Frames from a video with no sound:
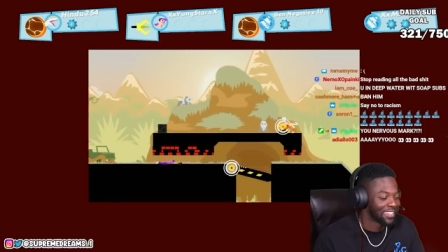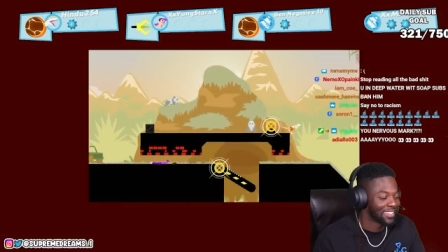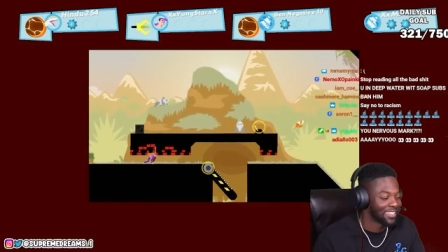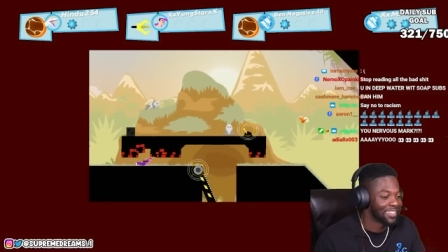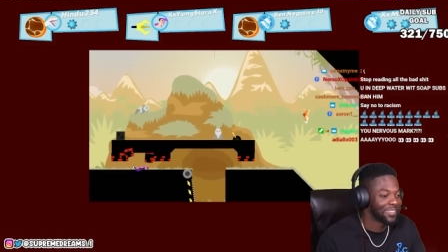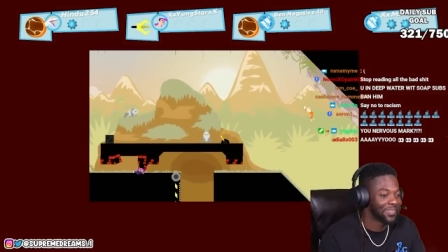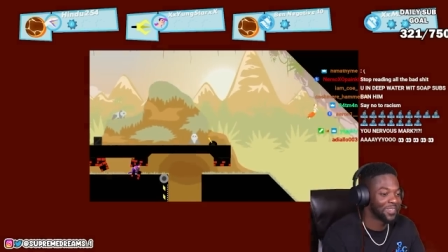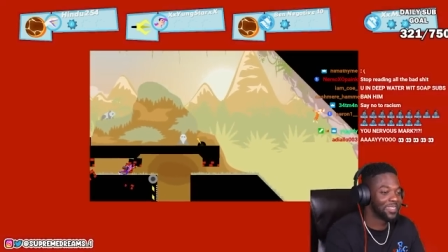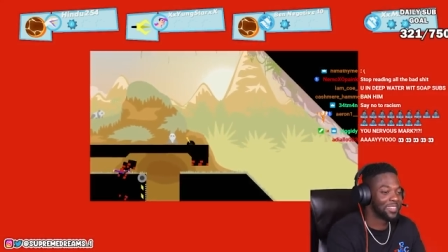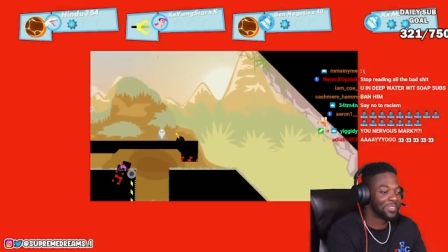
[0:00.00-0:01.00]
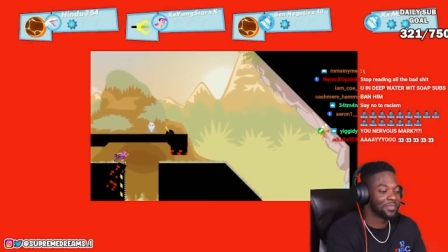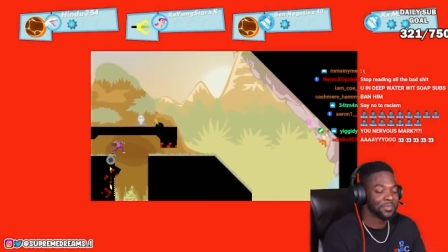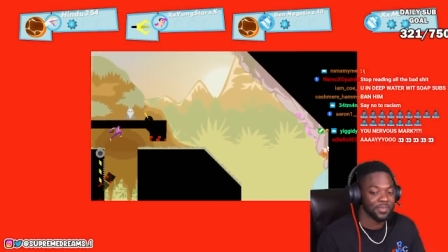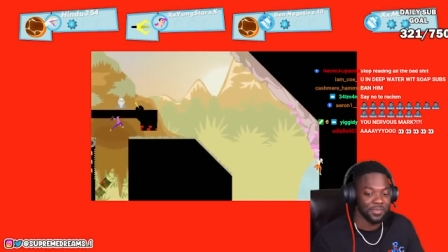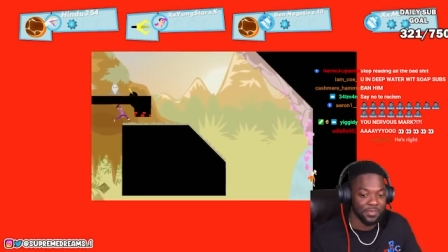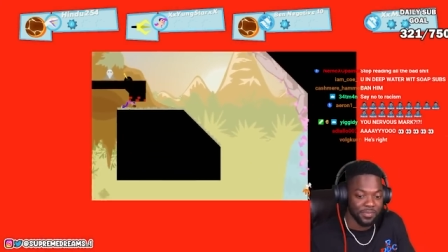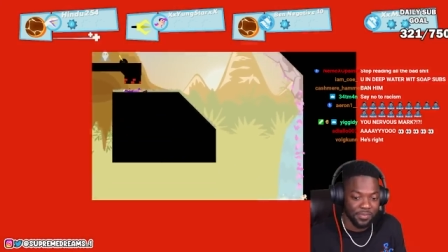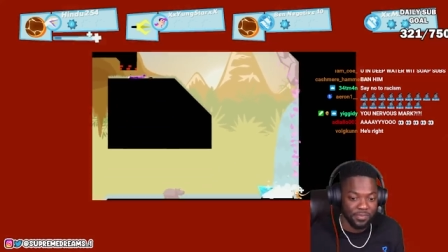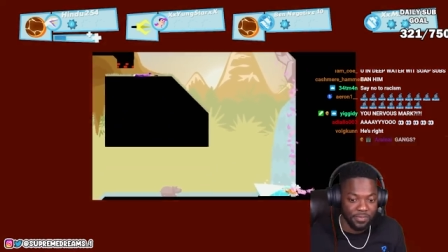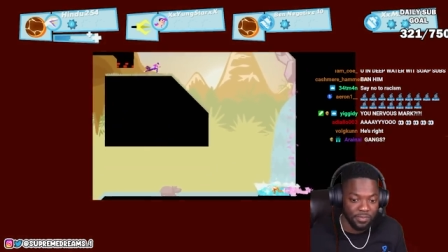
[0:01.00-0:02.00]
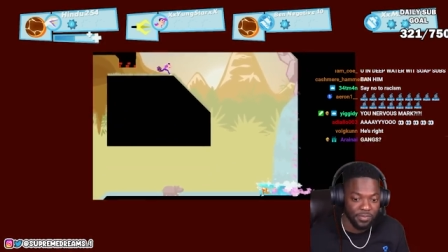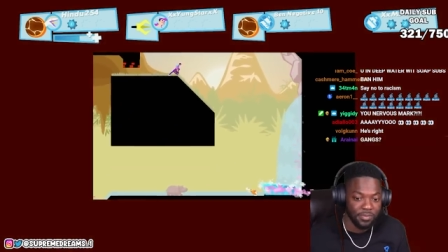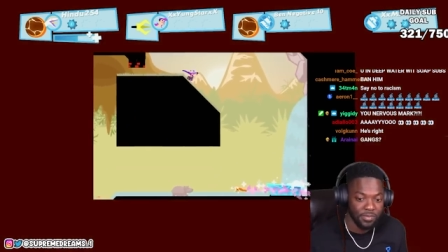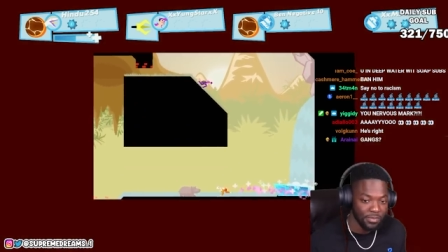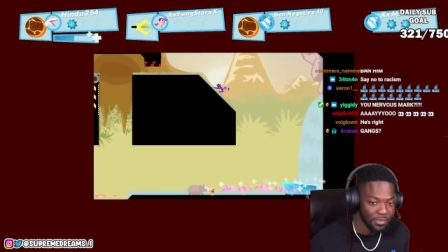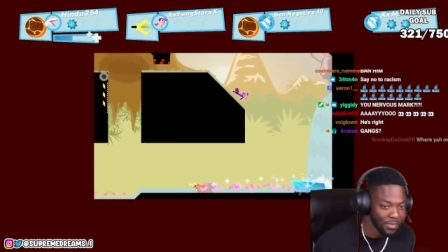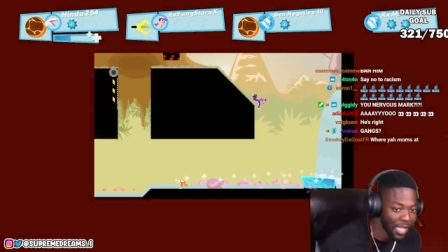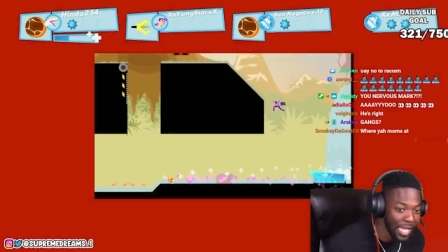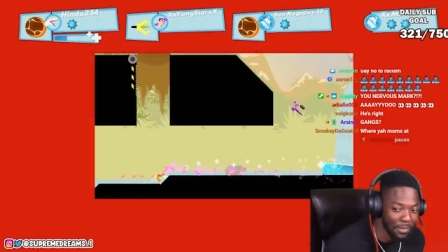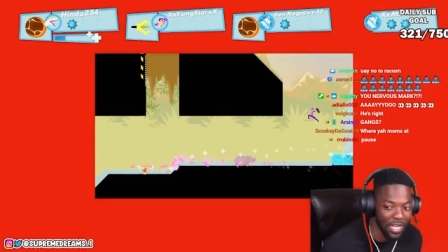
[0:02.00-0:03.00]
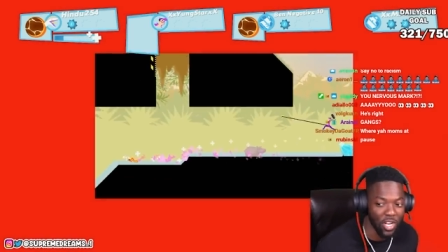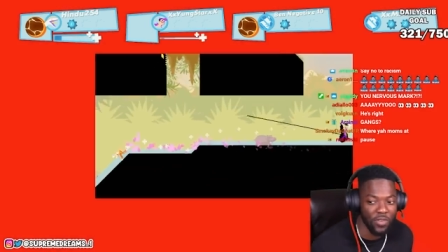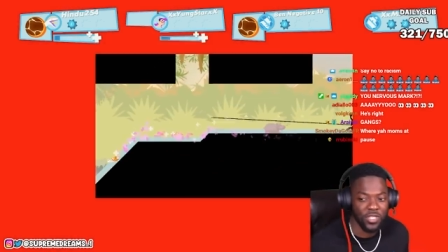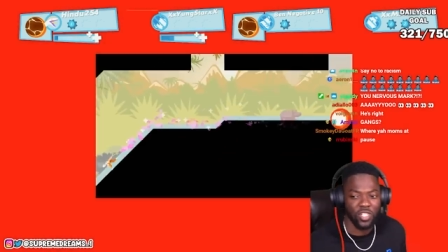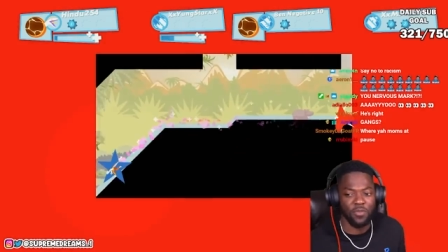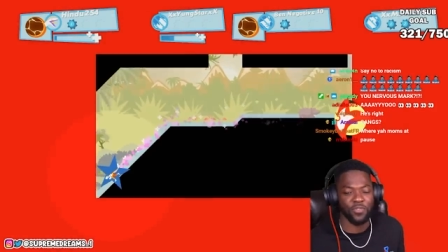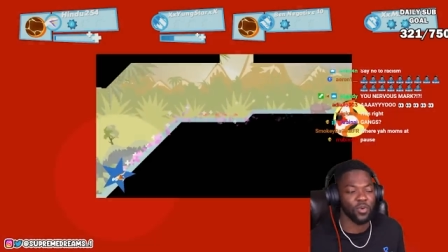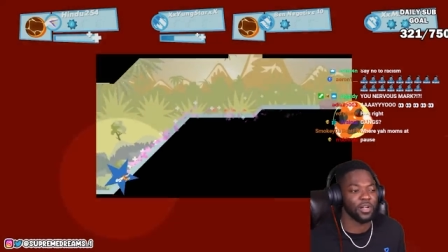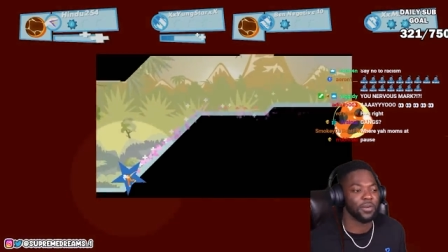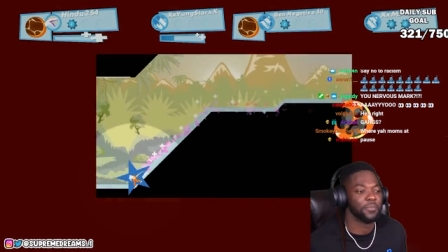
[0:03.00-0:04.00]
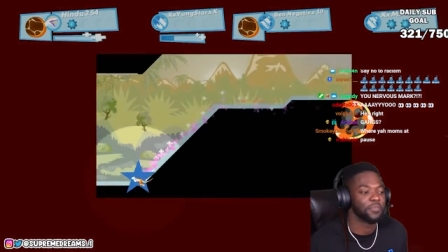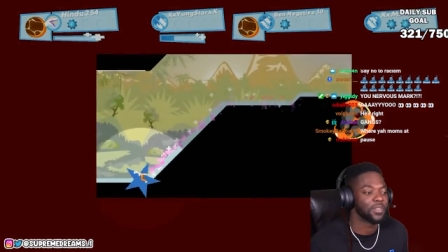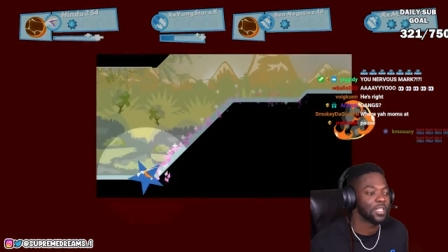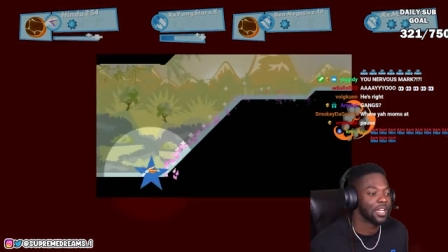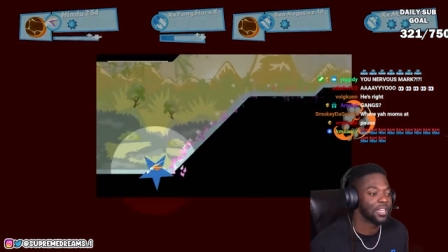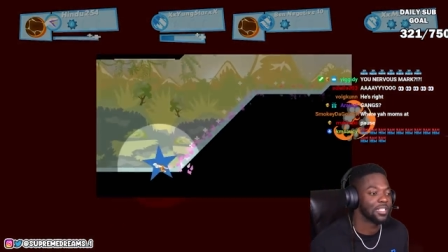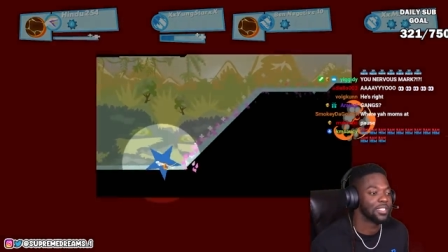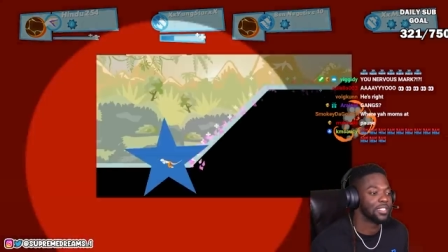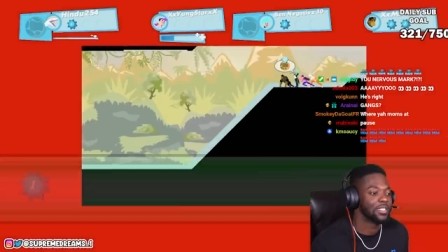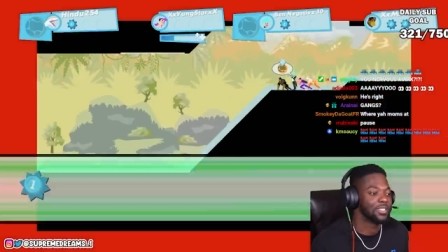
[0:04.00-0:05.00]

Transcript: Oh, hit every block. Oh, yeah. oh. Why you jump over that? i nervous, nervous. Why you jump over that? I'm sorry though.